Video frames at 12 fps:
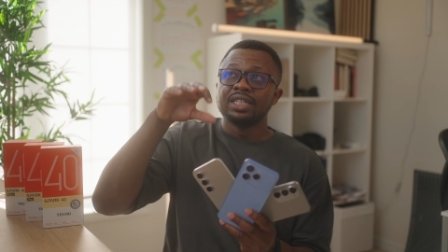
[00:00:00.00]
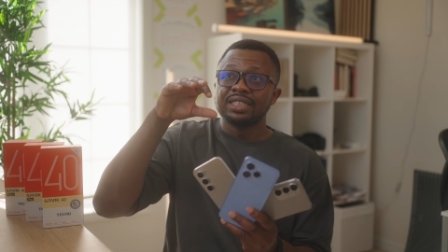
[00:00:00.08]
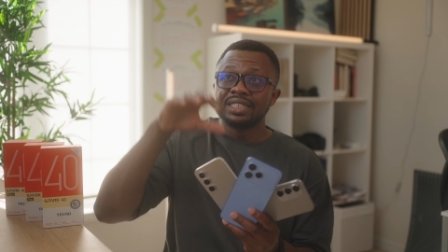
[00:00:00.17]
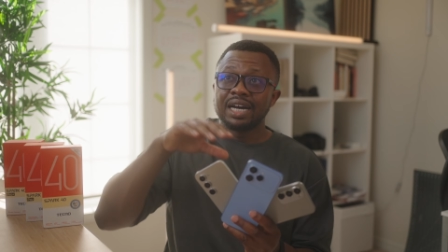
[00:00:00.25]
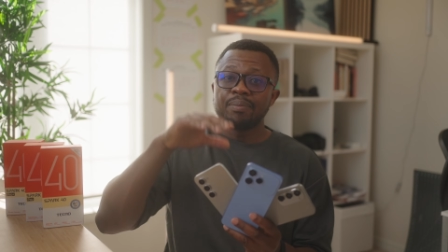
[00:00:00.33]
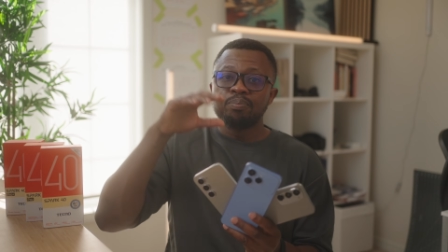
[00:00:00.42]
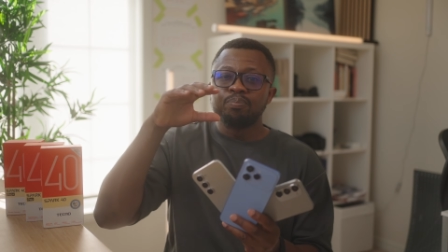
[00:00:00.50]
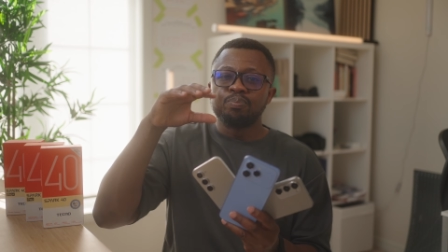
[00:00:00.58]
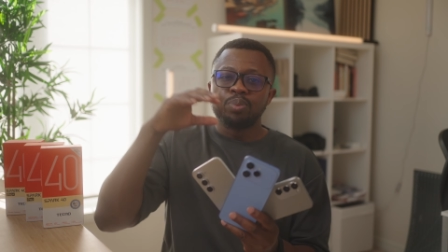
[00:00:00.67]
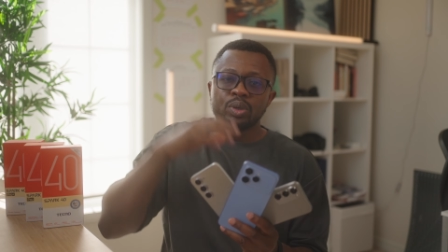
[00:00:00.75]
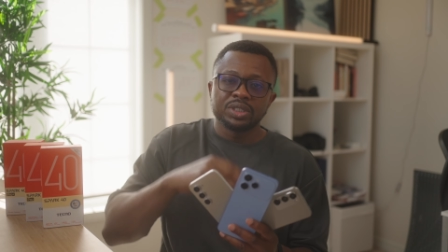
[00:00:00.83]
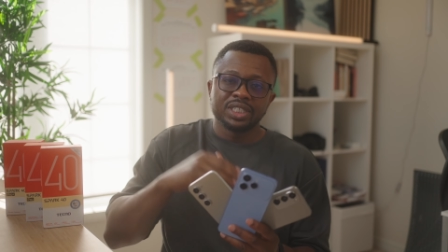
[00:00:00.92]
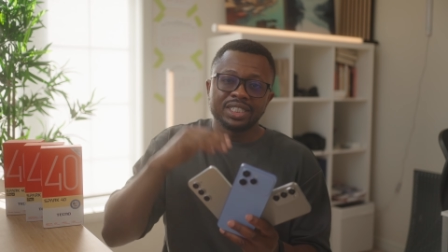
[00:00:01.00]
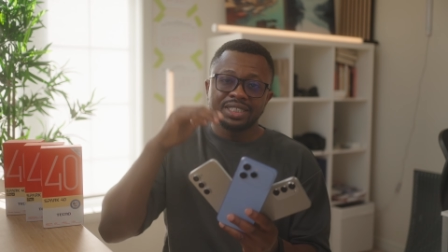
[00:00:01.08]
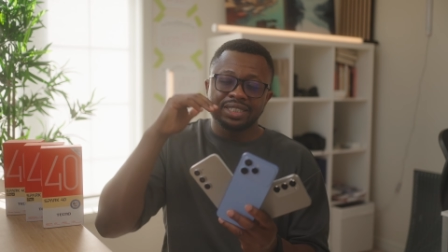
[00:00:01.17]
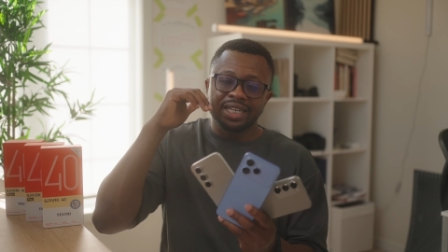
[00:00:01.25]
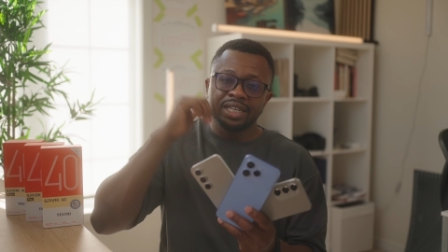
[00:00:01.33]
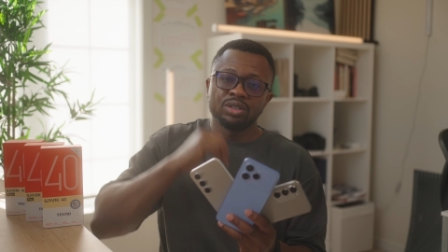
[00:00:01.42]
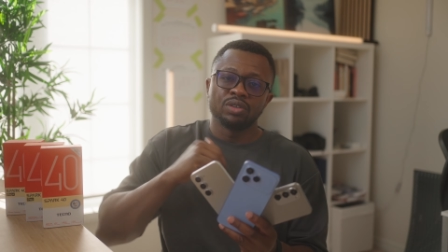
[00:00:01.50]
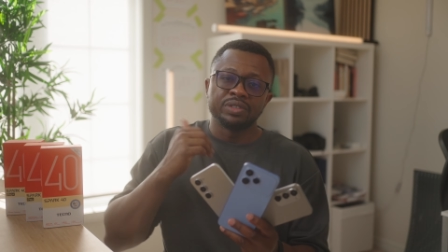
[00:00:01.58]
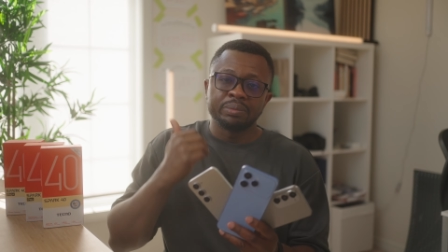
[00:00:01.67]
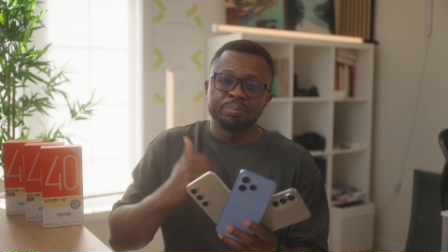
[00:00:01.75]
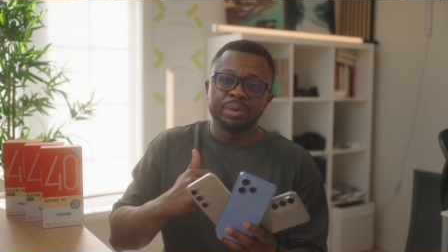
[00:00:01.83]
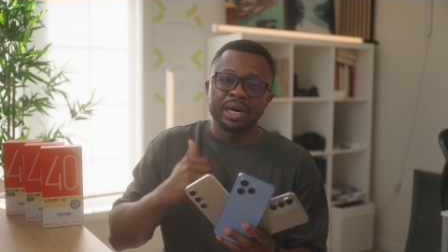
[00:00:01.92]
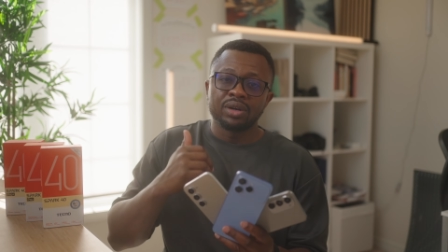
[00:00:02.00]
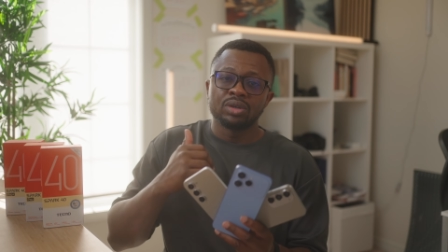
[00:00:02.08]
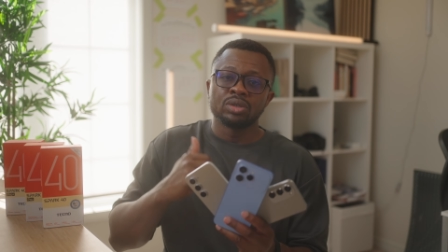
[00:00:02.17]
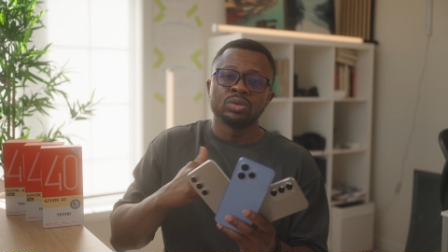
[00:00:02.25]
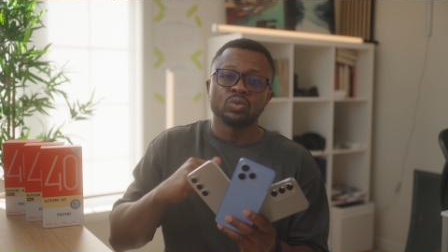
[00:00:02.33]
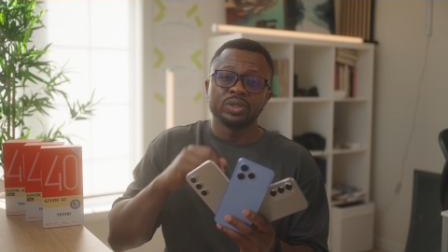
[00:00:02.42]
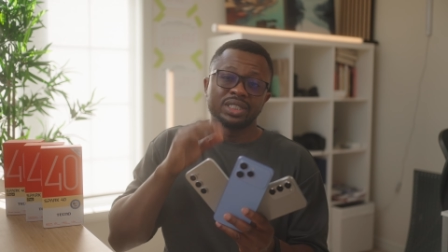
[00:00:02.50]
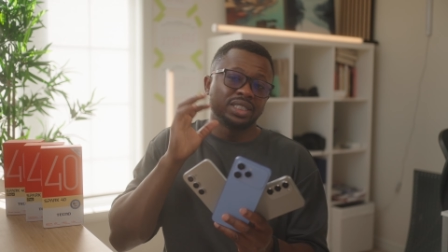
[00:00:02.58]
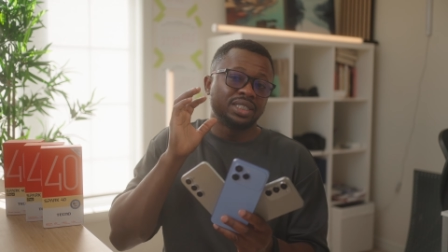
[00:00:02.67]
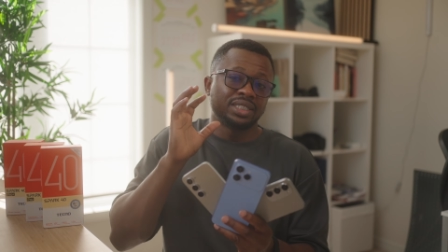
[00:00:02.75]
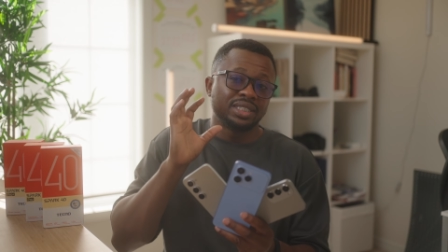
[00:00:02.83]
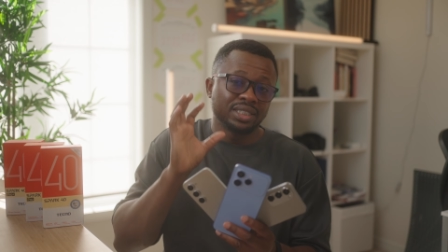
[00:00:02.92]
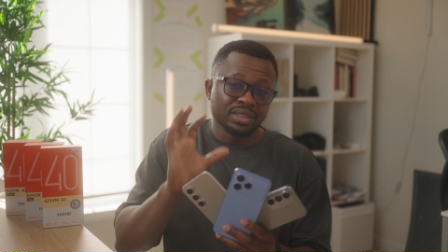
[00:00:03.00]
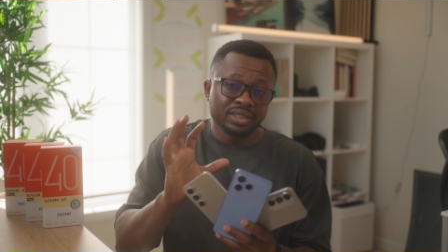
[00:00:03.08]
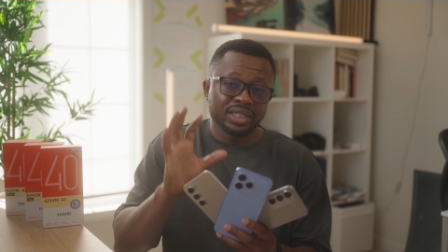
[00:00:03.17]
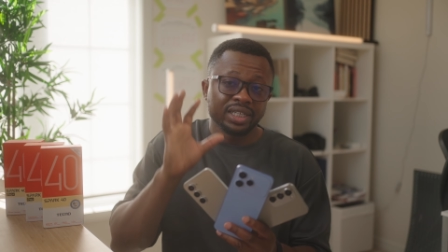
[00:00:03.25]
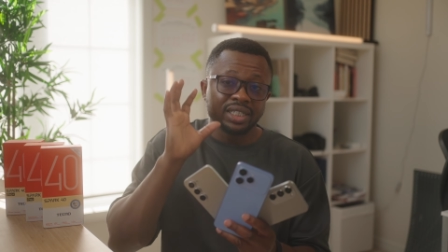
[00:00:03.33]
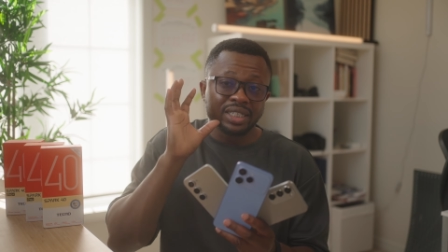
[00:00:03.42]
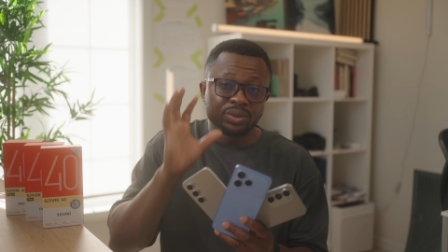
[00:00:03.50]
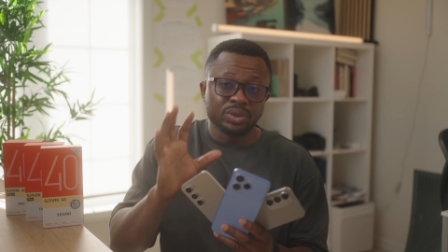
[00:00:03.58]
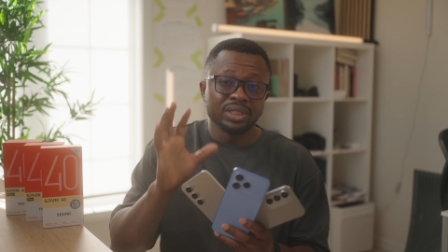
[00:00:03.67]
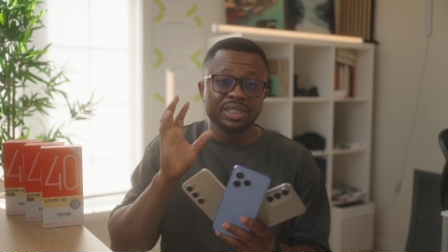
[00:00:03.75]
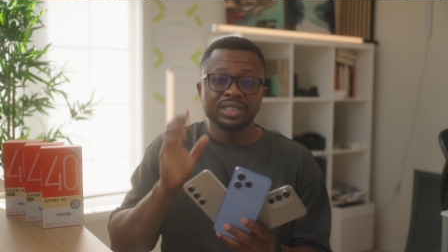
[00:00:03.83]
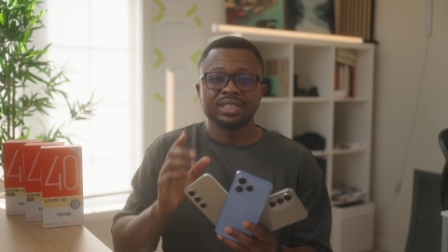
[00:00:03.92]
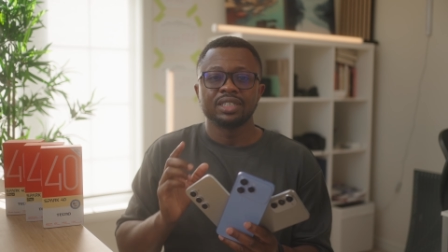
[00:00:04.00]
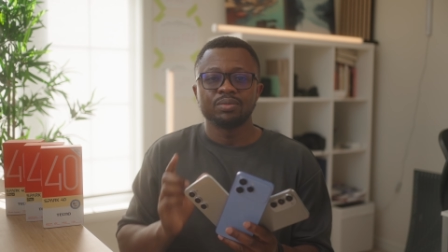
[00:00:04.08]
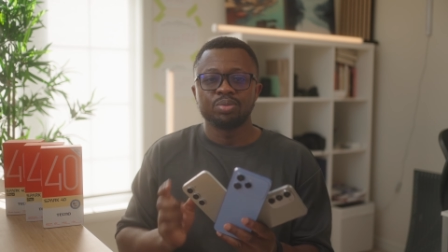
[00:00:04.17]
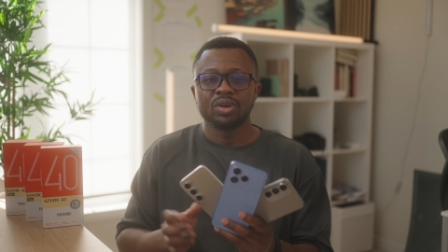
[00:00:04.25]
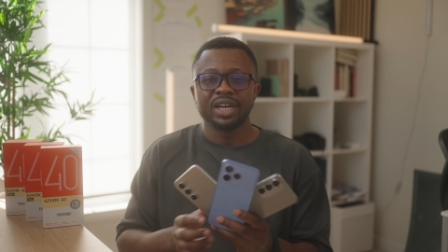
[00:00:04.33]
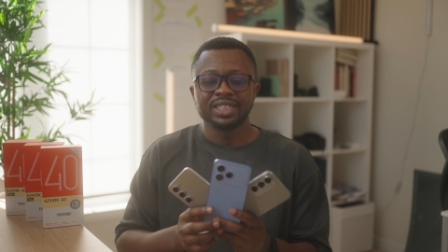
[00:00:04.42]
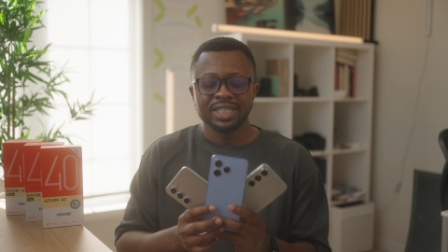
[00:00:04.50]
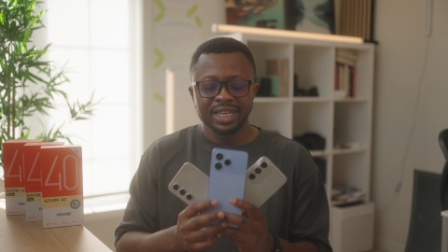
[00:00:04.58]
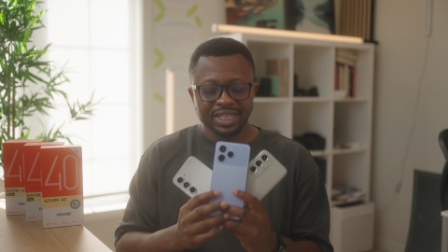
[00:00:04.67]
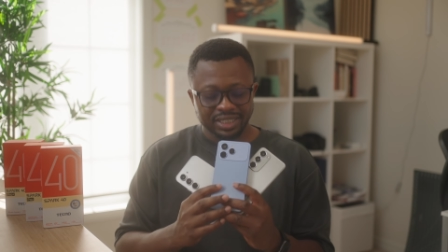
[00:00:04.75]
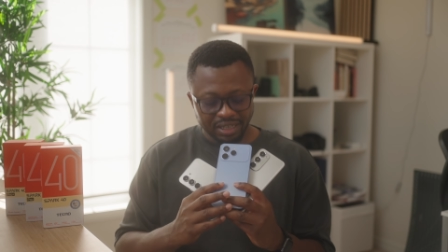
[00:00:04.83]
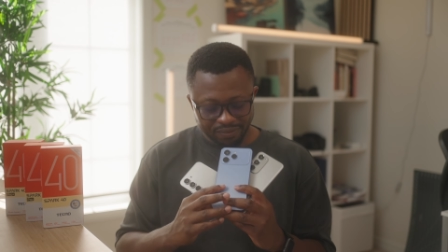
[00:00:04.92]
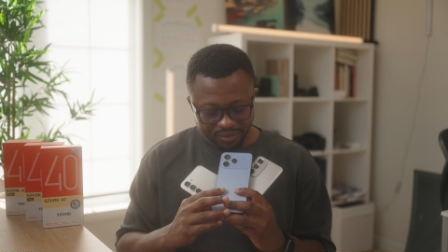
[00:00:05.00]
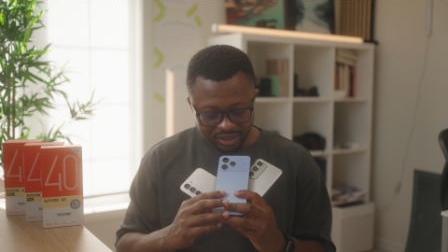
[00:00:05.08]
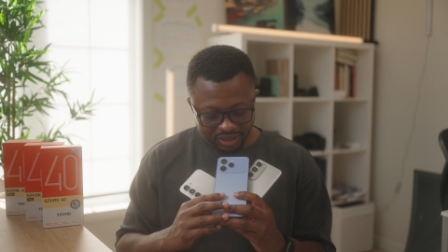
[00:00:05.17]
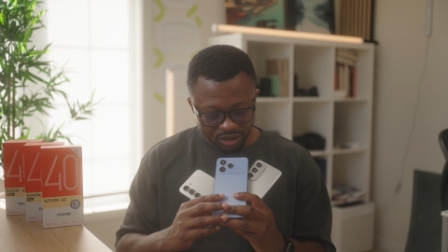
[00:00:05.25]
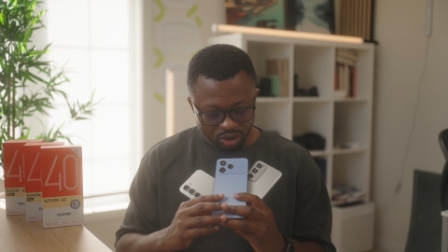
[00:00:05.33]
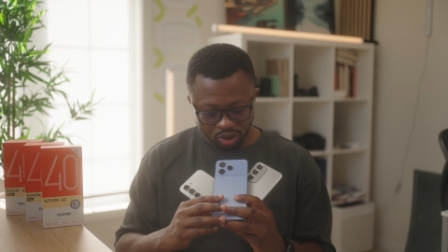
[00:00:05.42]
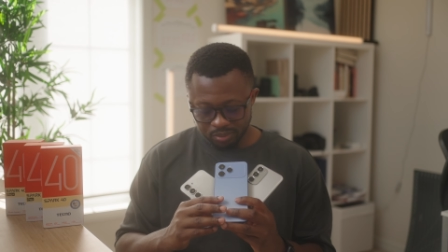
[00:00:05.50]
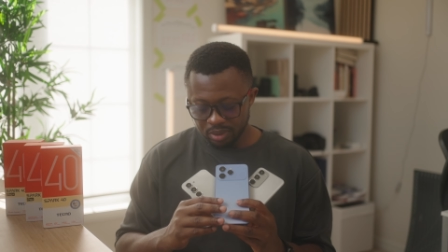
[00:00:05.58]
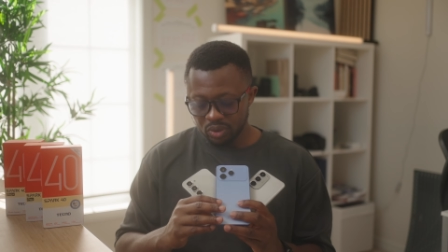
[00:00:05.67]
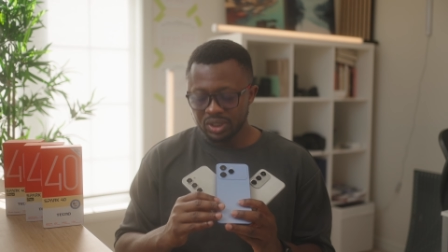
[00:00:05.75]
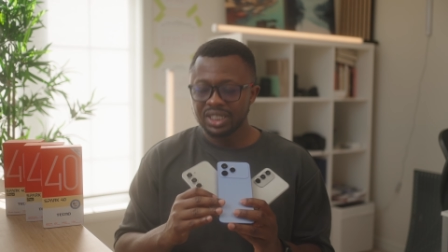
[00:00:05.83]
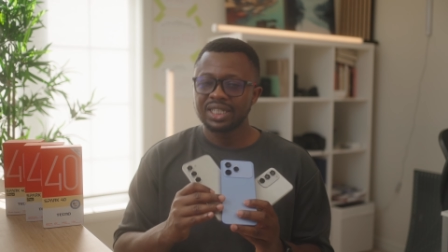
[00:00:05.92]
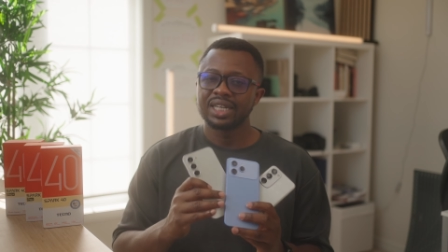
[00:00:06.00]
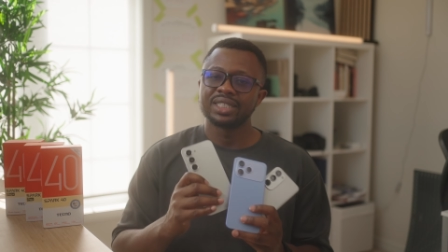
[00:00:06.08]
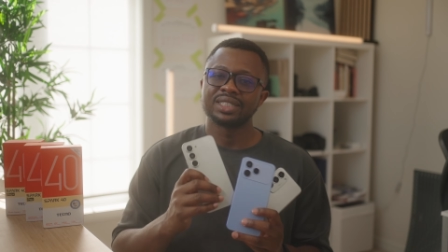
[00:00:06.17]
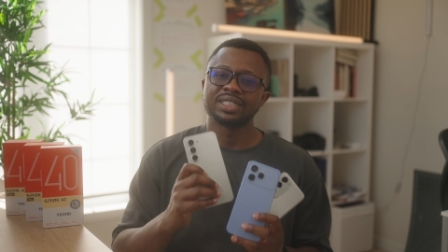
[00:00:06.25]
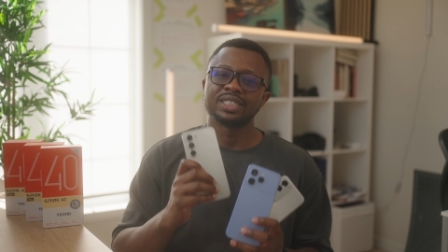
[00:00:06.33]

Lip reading: that budget end of the barrel with a still a good decent price, definitely you should be looking at the